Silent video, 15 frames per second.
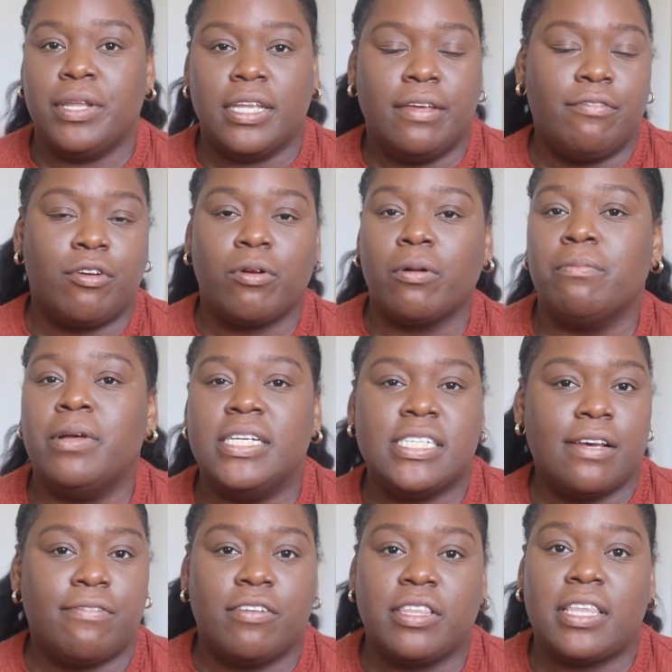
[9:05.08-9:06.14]
and living room and
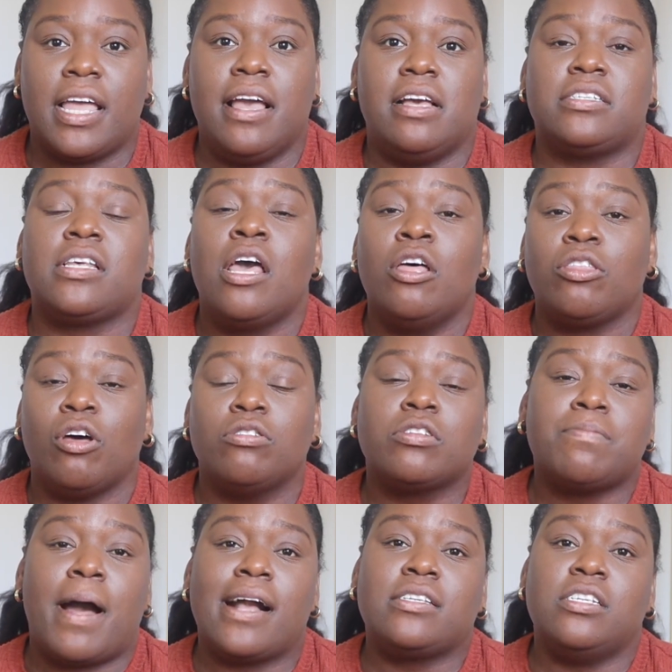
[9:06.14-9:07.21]
different things,
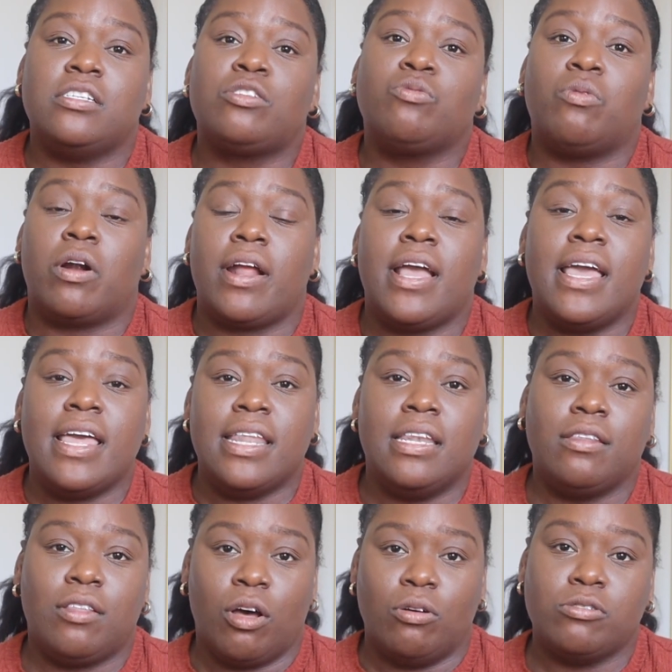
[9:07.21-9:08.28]
those boxes were
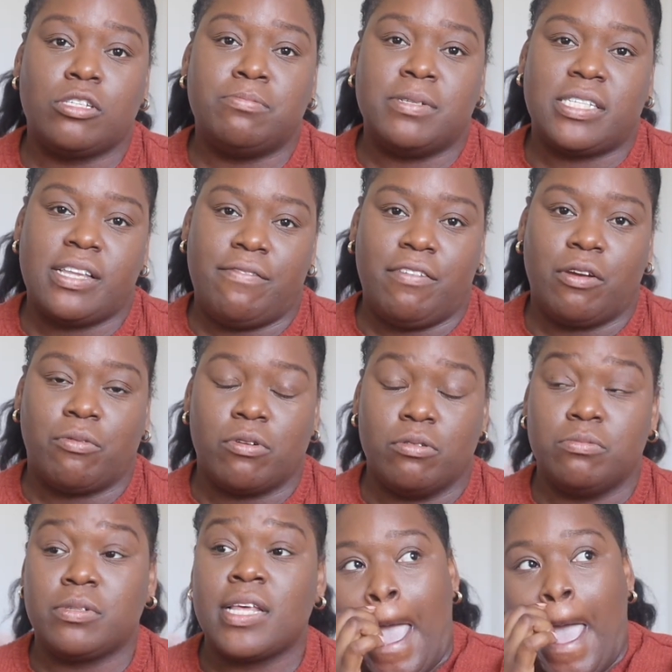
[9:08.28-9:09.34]
in those specific
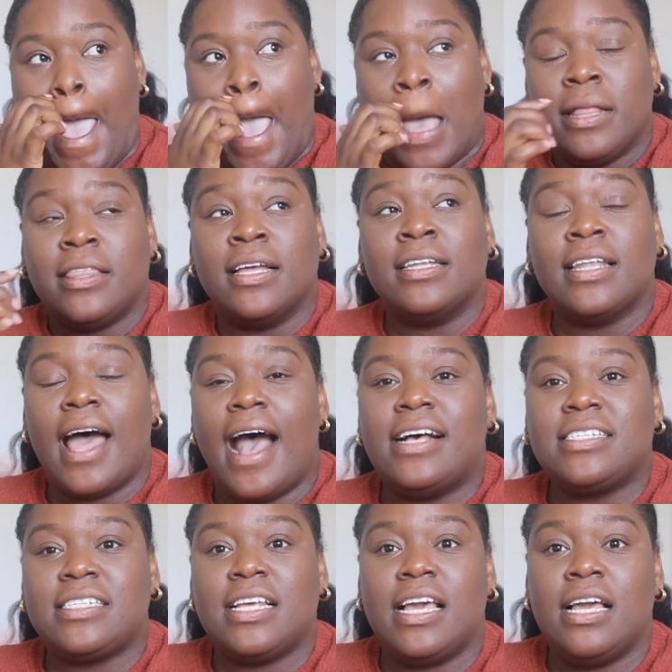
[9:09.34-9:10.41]
rooms. The
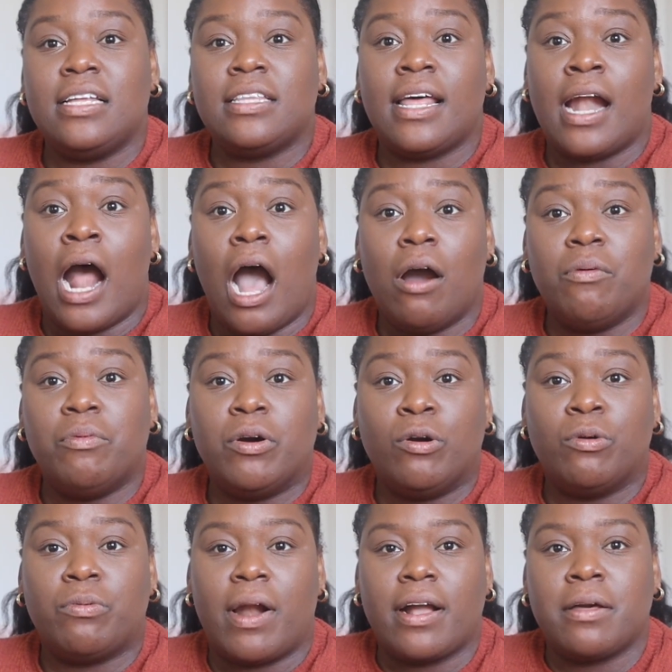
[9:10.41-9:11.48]
last thing that I
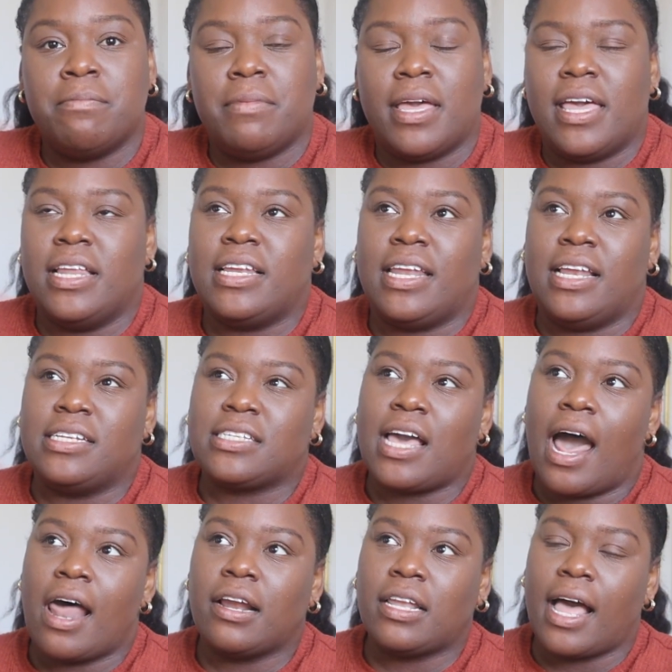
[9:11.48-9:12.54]
will recommend, and it's
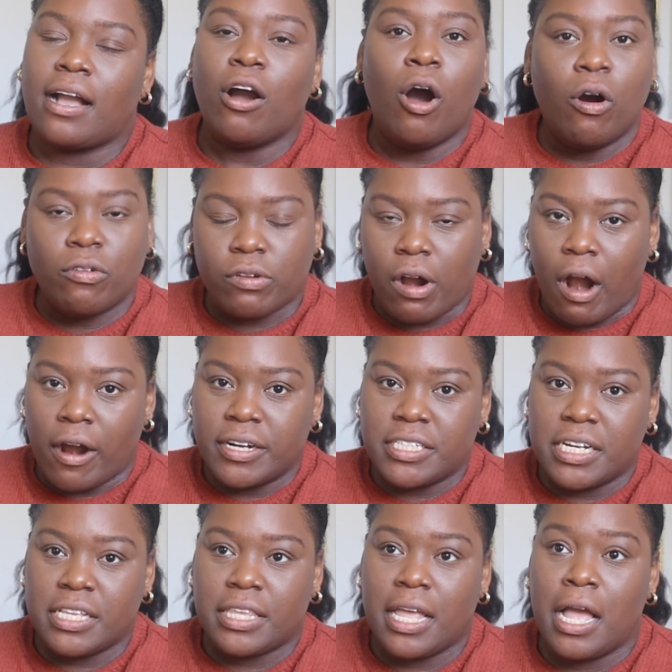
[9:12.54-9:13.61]
kind of like an
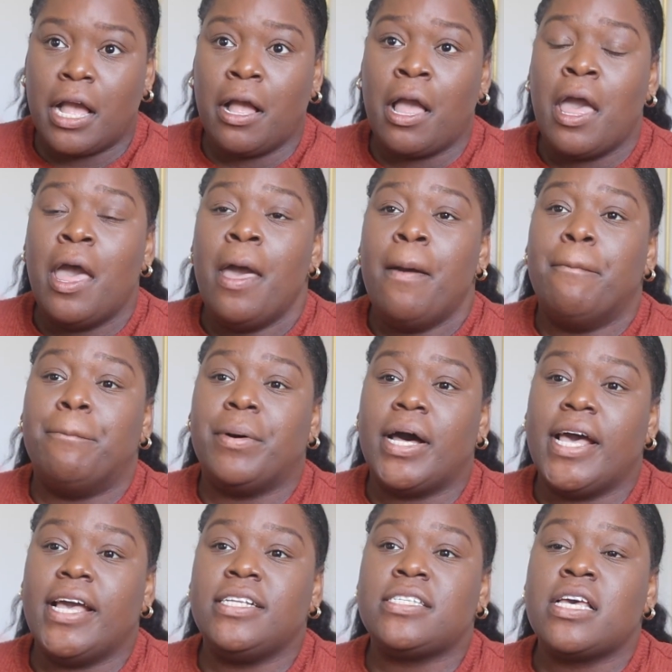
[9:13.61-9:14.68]
overarching thing,
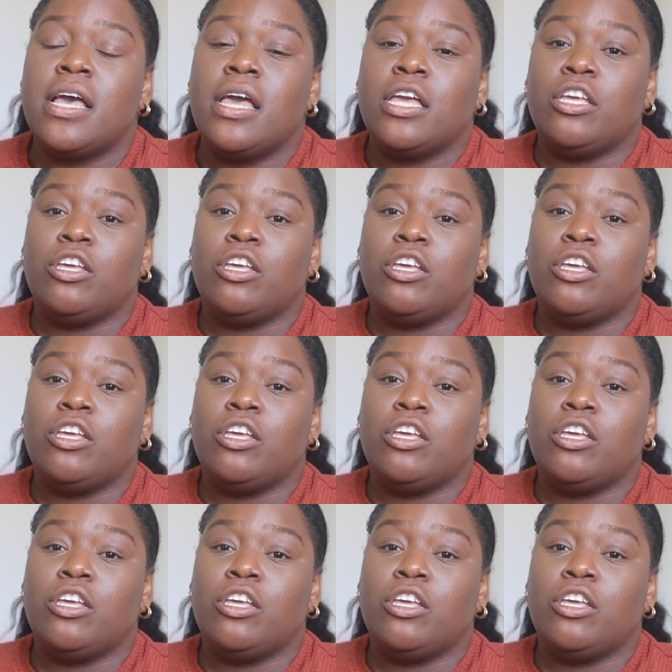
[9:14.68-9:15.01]
but